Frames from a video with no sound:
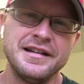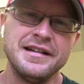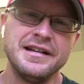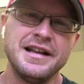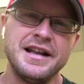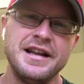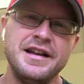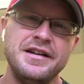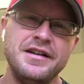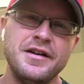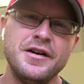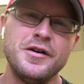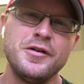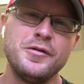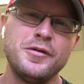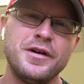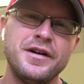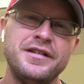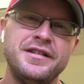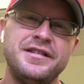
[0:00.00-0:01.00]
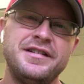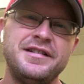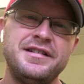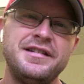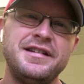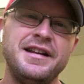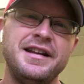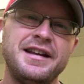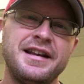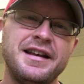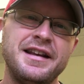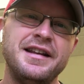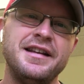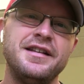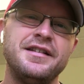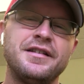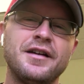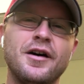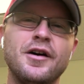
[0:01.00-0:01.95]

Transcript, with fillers: Let no one seek his